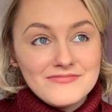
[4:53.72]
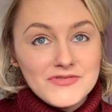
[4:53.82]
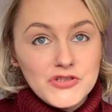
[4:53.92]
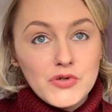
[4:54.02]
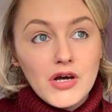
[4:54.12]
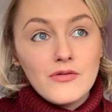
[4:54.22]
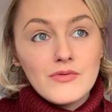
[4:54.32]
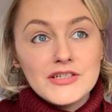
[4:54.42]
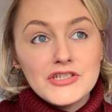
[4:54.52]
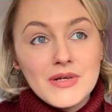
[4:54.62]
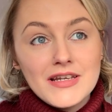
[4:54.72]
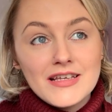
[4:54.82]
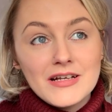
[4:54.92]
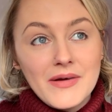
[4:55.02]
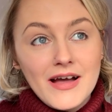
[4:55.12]
you can't really do
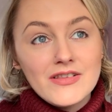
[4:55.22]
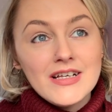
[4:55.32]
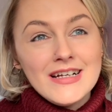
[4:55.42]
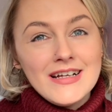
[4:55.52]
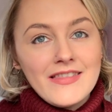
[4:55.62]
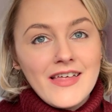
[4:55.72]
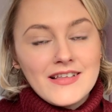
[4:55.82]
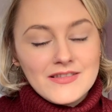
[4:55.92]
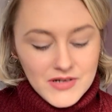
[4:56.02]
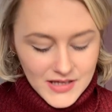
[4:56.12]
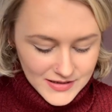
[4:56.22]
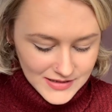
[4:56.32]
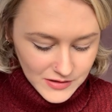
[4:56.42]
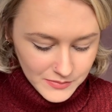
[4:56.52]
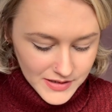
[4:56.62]
anything about, that's when it gets a
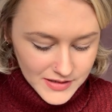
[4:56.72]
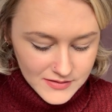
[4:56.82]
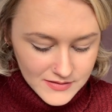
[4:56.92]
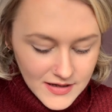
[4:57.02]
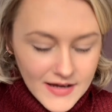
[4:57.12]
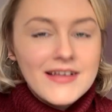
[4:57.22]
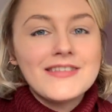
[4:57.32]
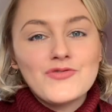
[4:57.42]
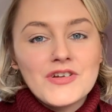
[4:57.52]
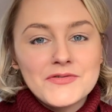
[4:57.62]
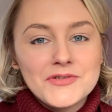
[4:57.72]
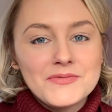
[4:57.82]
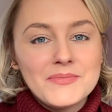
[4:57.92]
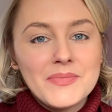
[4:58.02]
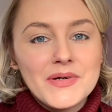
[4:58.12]
little bit stressful.
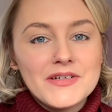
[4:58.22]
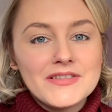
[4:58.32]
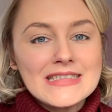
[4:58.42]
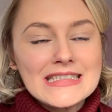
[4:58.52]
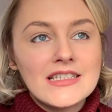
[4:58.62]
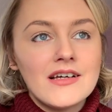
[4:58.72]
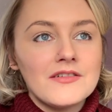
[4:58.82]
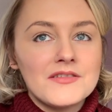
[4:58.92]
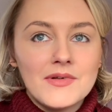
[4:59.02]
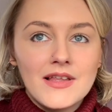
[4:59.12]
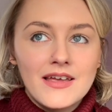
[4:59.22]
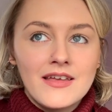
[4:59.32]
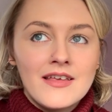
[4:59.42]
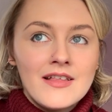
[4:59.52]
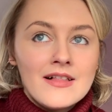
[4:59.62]
But ultimately,
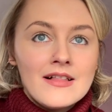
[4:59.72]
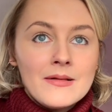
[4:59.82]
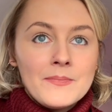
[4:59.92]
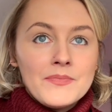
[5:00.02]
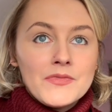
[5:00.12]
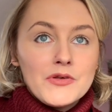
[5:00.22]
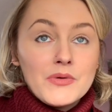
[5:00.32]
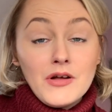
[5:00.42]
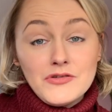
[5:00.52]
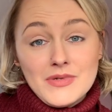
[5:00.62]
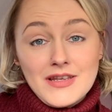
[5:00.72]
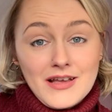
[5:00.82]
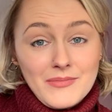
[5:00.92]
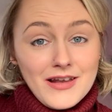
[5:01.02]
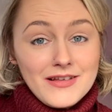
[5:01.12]
you can't do
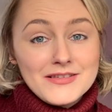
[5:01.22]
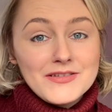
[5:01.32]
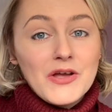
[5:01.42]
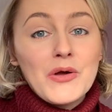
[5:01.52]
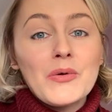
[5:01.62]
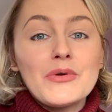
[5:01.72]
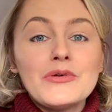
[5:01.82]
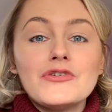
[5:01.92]
anything about it, so you